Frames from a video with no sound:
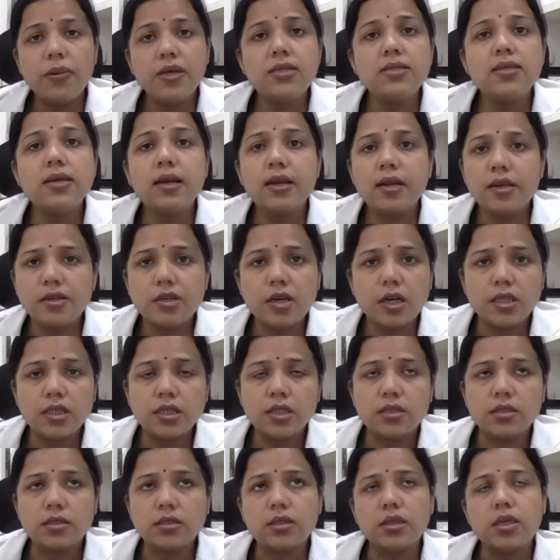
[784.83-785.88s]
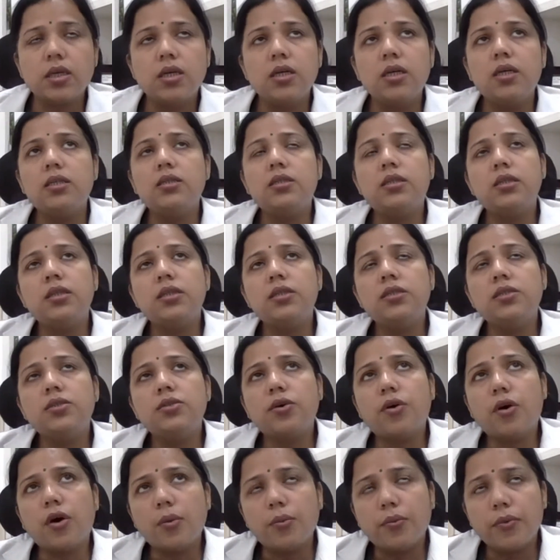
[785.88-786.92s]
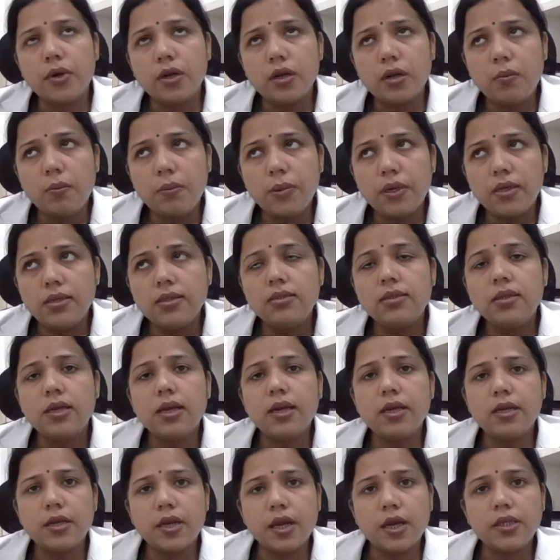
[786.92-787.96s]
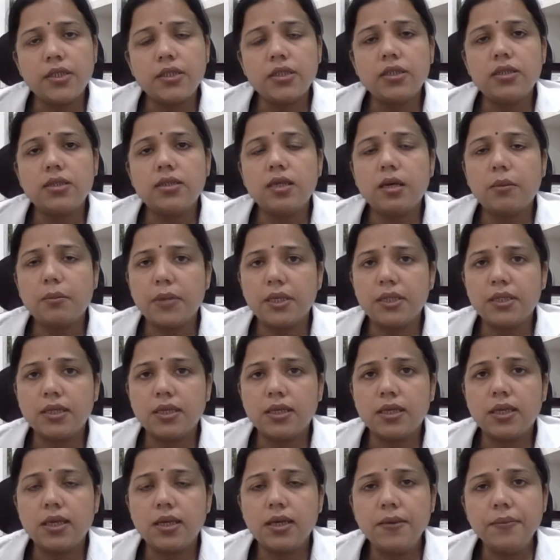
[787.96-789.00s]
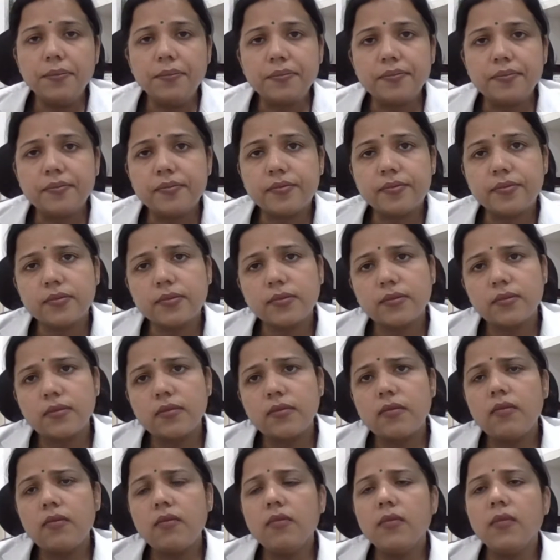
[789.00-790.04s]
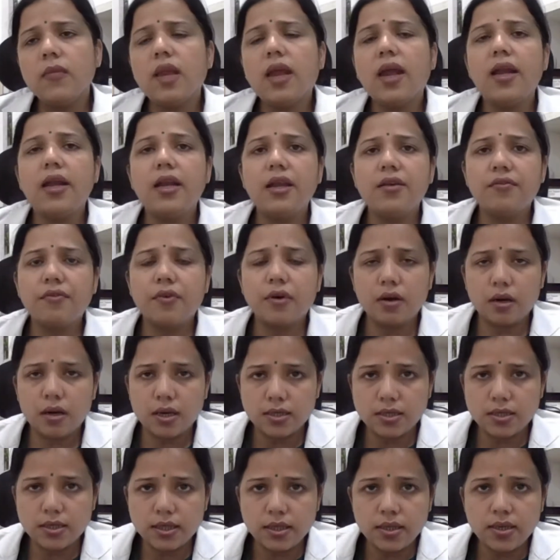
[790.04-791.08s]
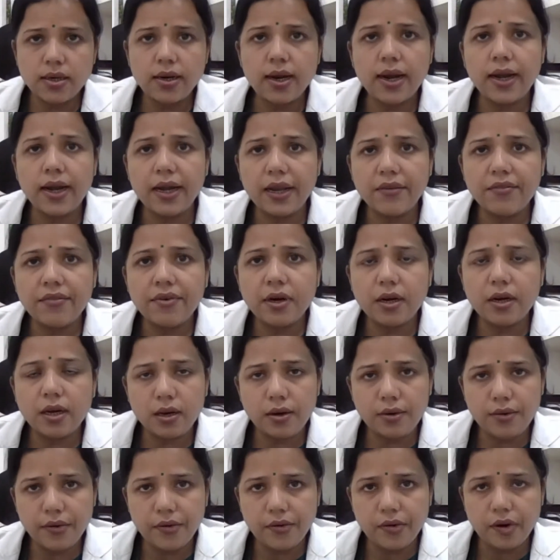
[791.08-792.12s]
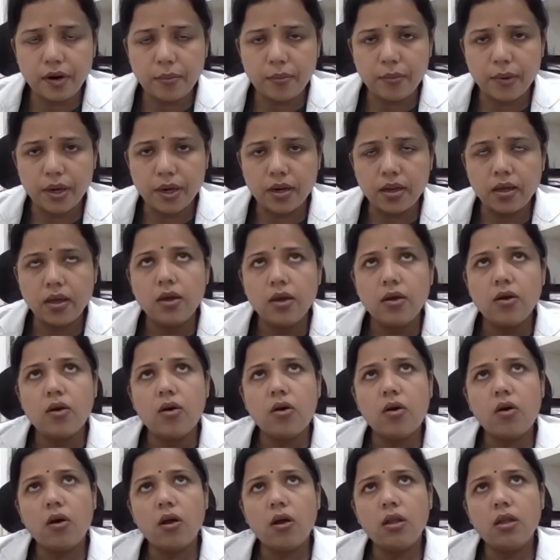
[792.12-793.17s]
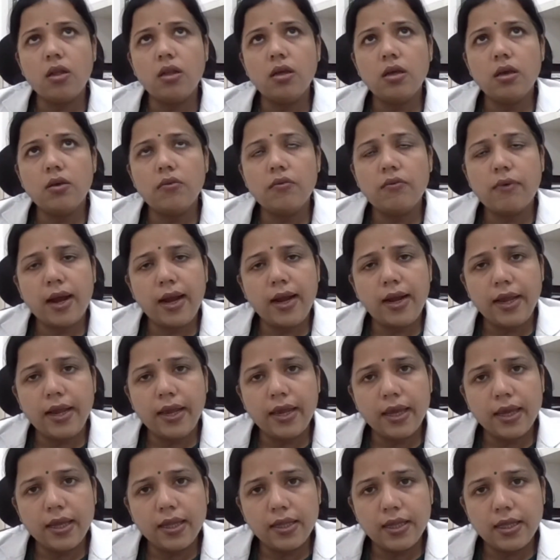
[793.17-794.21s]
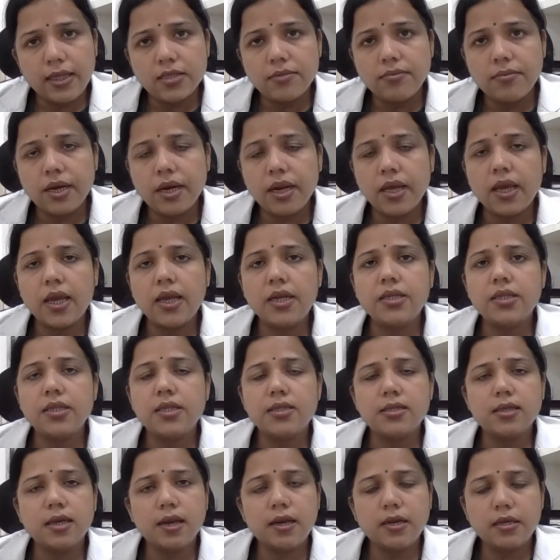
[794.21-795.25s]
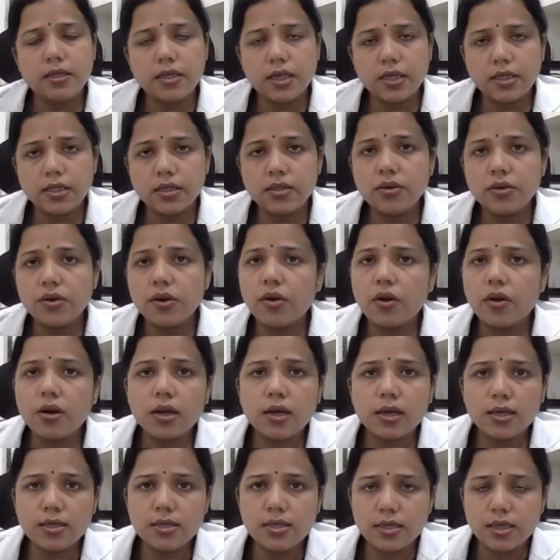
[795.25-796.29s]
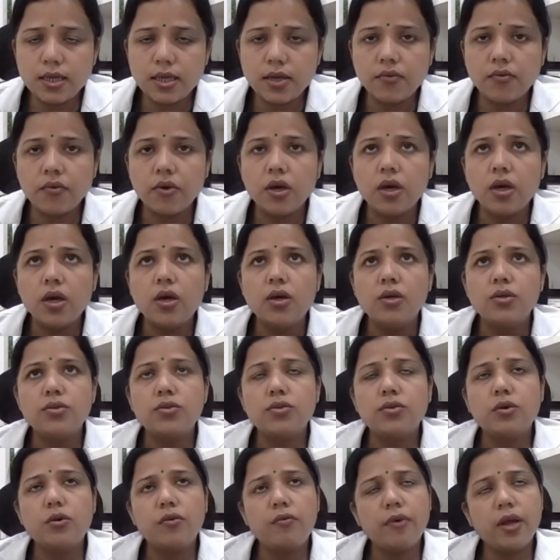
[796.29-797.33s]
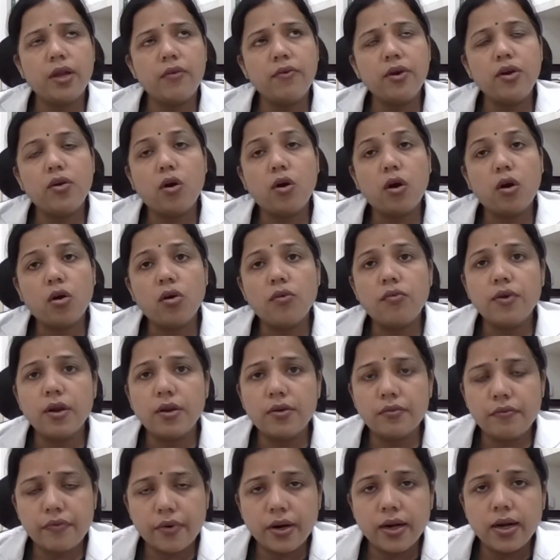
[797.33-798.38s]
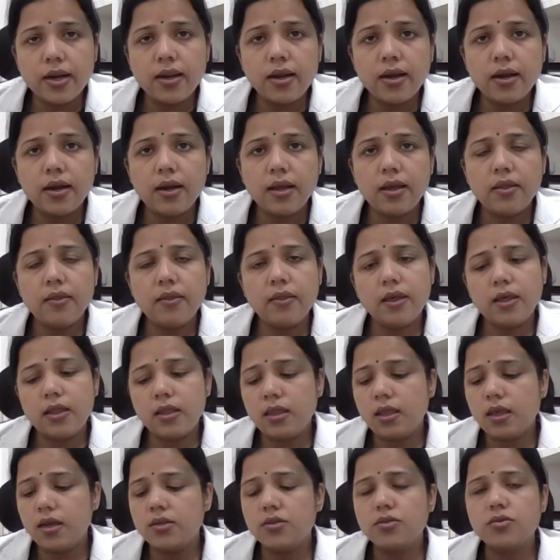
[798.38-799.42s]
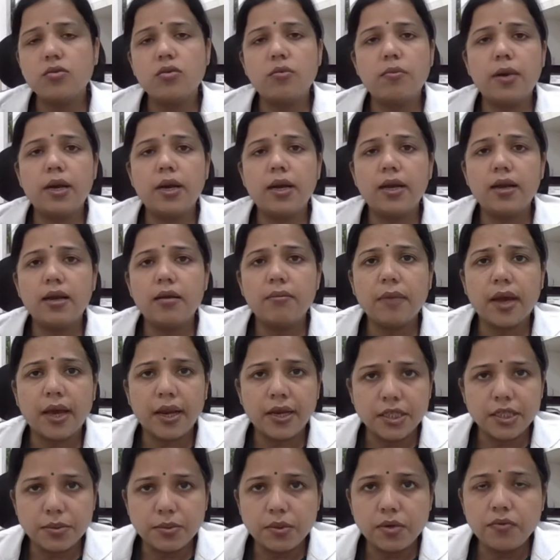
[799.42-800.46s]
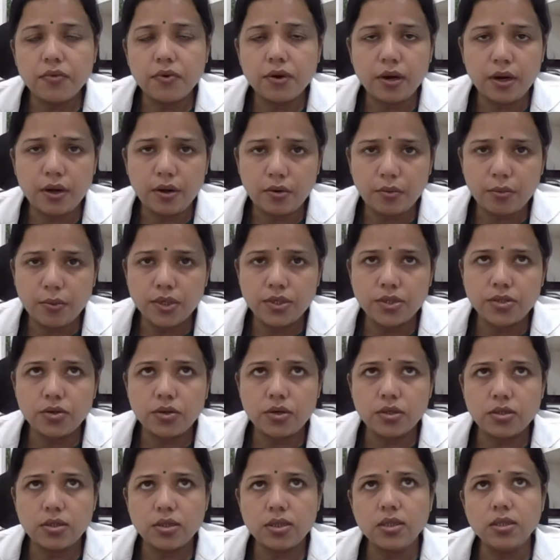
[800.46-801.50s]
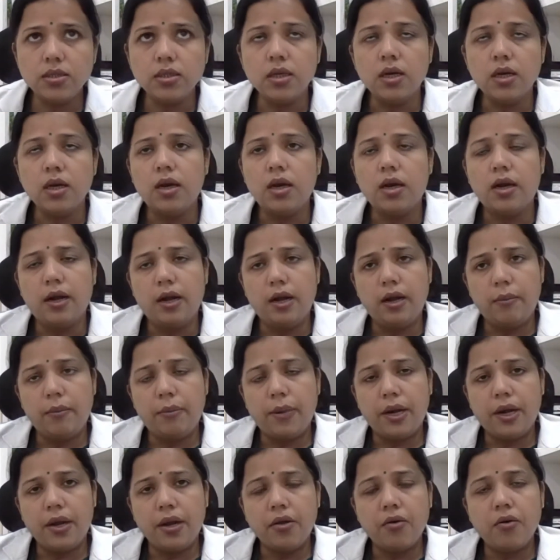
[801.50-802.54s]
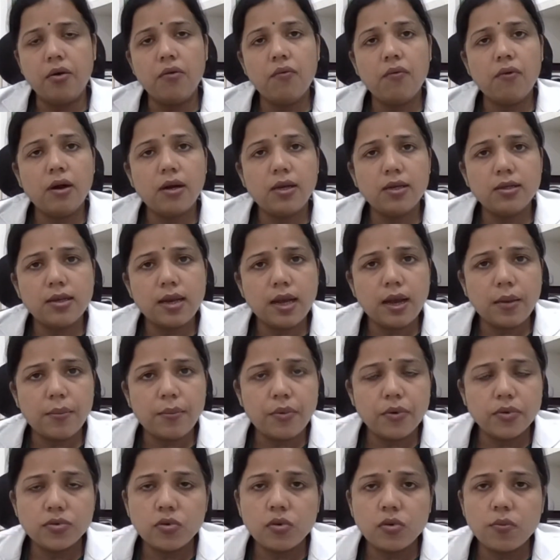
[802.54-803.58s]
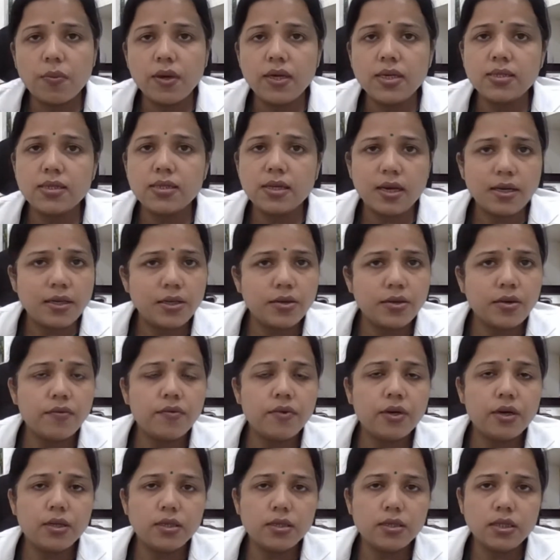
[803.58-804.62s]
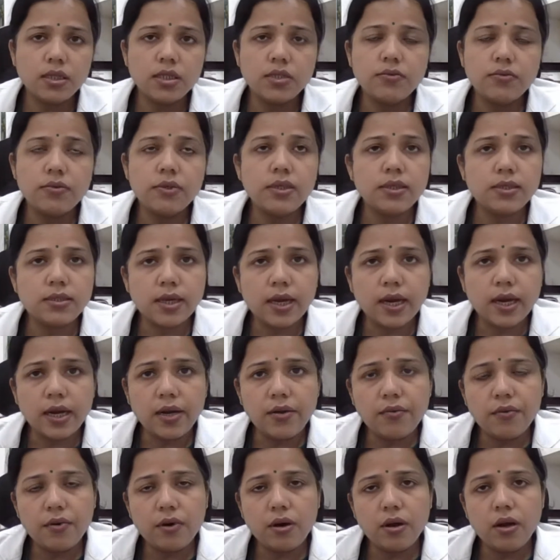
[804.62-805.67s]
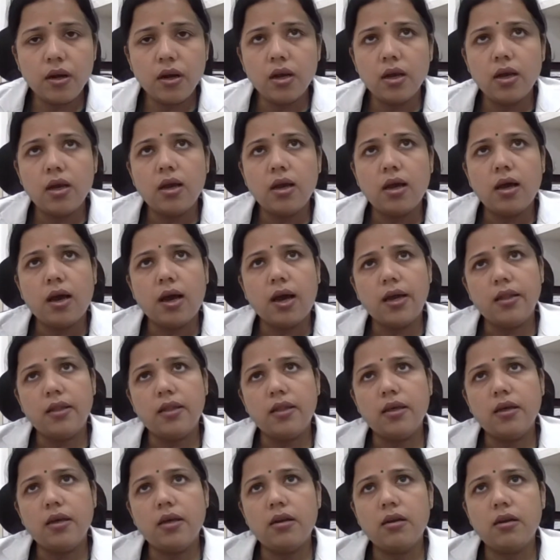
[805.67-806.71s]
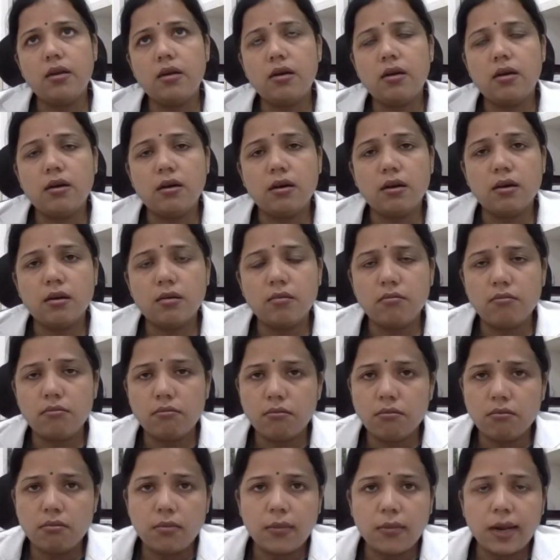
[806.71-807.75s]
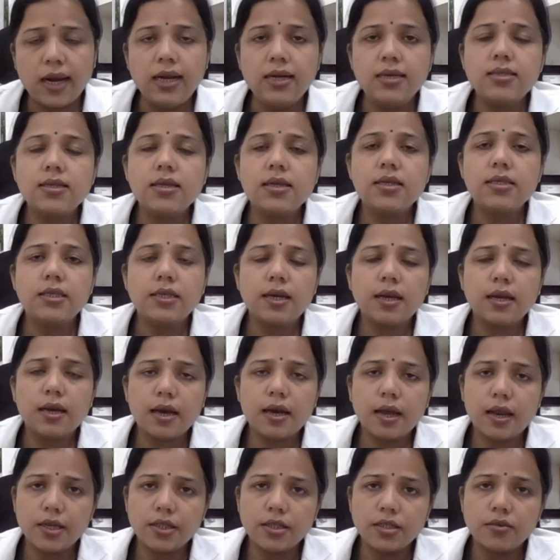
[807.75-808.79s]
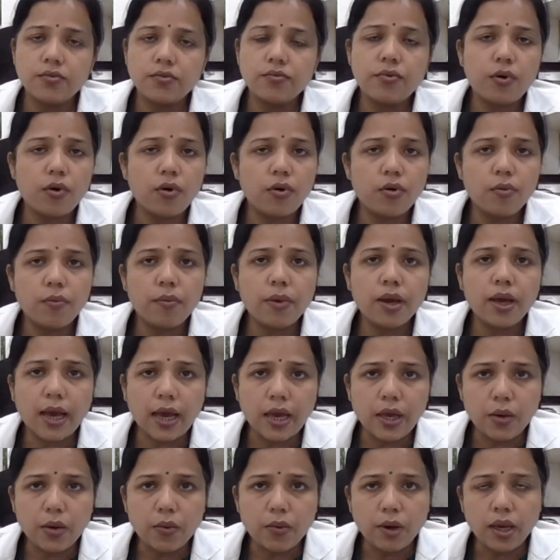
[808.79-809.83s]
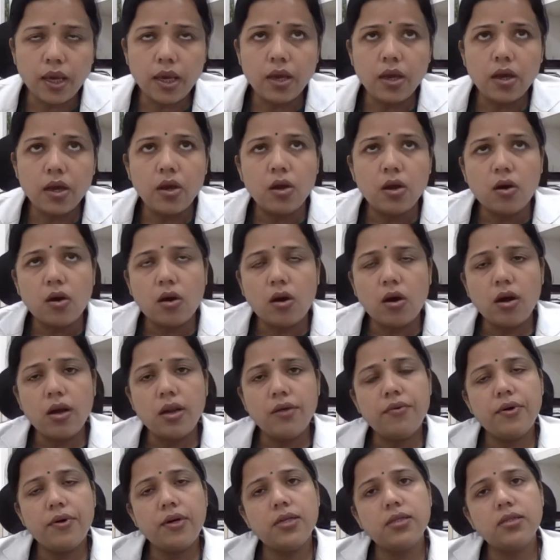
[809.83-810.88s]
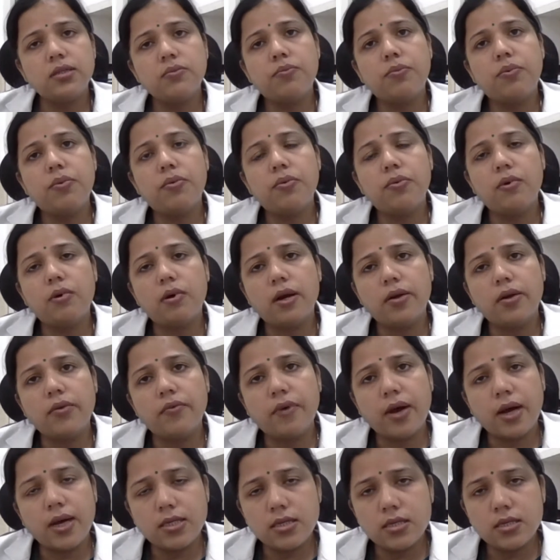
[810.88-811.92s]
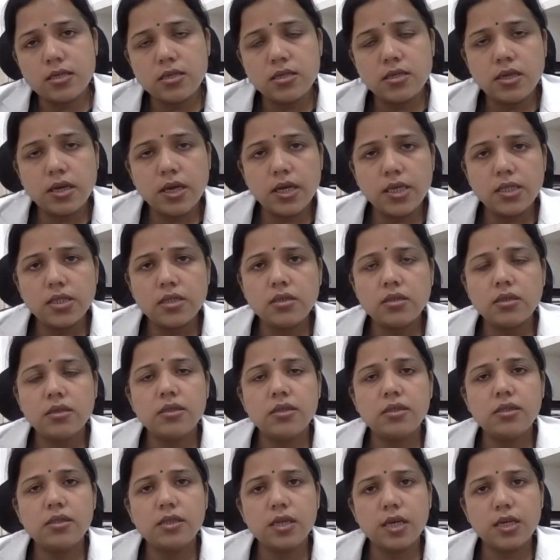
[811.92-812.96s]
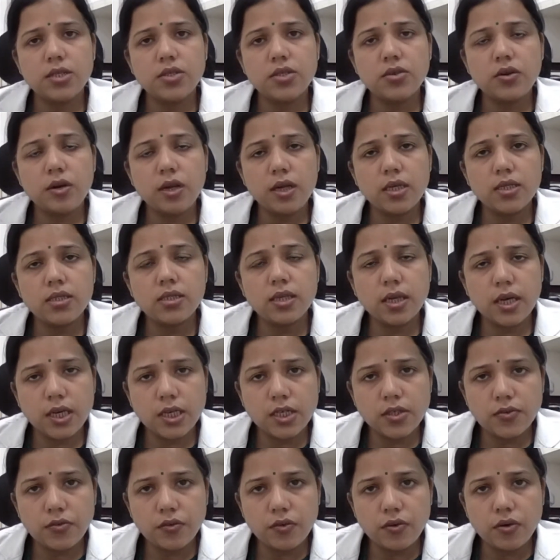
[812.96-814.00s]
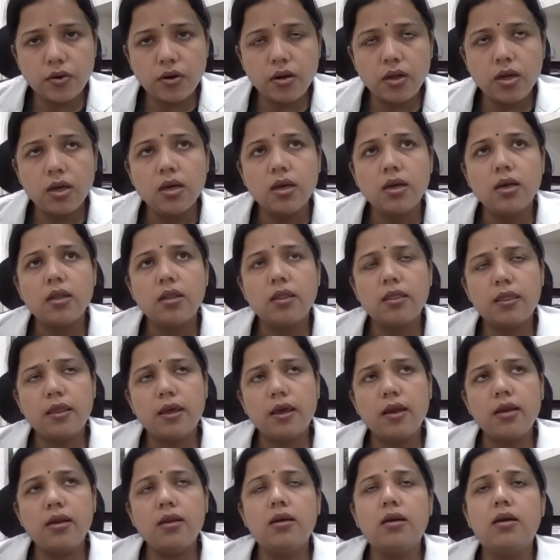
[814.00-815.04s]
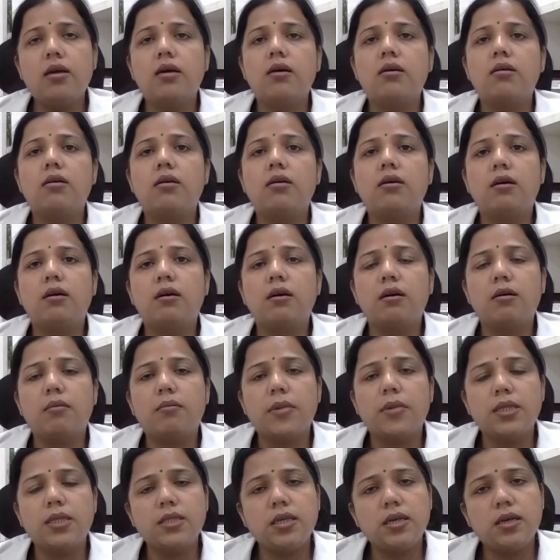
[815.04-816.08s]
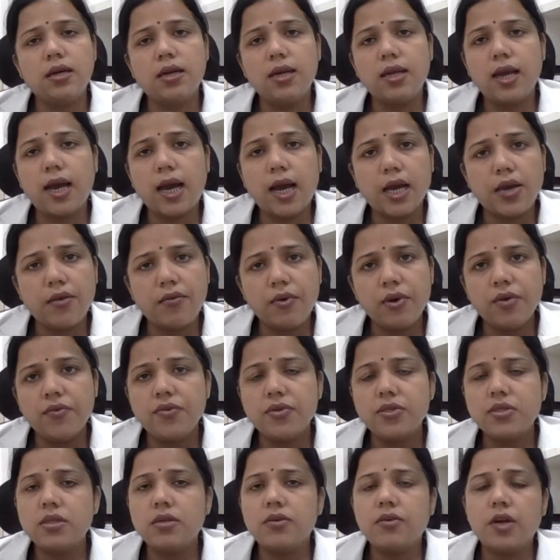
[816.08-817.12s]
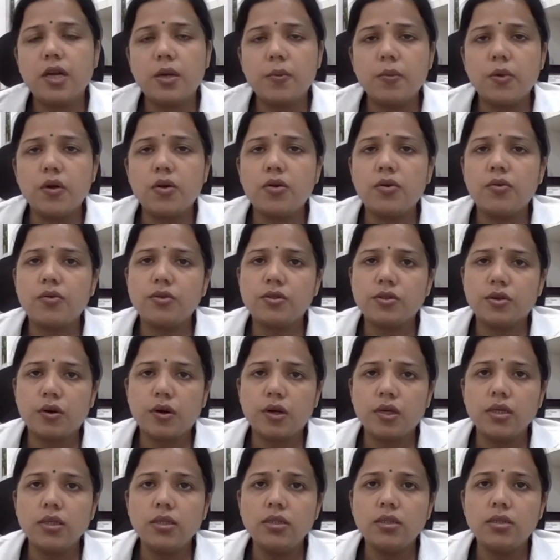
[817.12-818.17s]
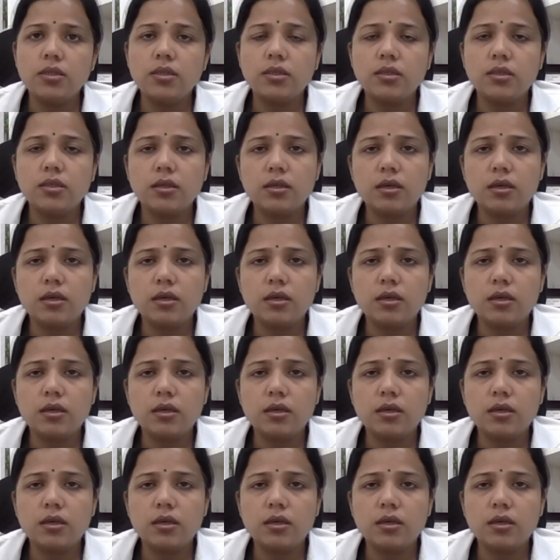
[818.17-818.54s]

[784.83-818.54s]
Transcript: pills and injections. Since hormonal pills and injections are basically considered anti-fertility treatment, on while taking these medications and injections you cannot conceive. So when we talk of infertility, then there is no medical management for endometriosis. Depending on what is laparoscopic staging of the disease, we decide for either mild surgical correction followed by IUI, or if it is a advanced stage 3, stage 4, then basically IVF is the treatment of choice